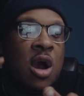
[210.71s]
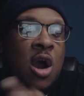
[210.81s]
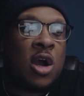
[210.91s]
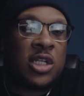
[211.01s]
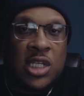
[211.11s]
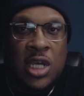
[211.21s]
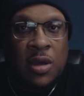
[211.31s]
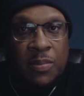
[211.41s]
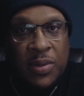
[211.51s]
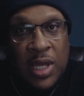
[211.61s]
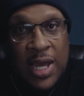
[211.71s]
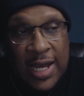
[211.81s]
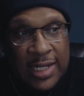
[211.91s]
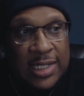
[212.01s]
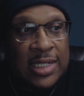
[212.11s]

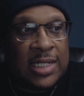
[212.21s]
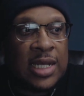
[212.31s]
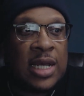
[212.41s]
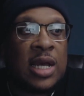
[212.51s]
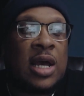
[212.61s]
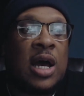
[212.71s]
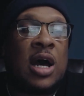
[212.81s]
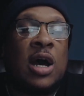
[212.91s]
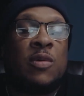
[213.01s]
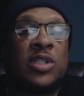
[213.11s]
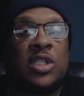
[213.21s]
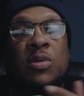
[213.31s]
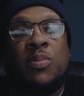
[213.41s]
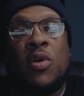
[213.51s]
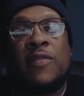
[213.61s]
RTMPS, which is
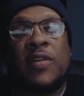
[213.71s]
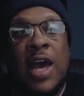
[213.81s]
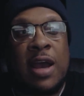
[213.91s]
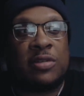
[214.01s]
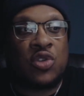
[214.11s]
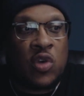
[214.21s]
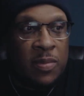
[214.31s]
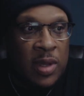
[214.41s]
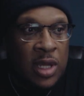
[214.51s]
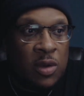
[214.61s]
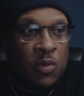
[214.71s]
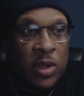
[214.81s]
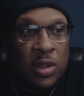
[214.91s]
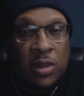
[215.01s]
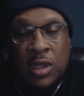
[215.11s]
support for live streaming
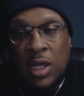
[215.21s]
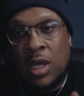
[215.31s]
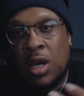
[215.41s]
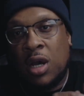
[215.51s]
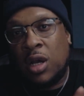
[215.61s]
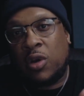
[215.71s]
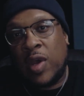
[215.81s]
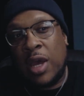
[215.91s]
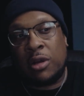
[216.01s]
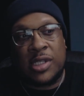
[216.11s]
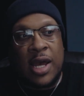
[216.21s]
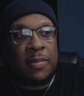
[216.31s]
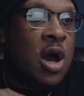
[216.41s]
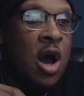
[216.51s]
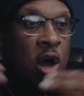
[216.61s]
with the Creators
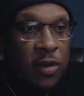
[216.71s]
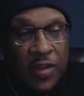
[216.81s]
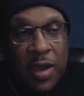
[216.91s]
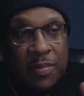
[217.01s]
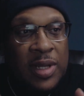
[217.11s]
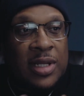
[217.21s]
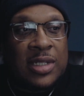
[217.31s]
app. All of that being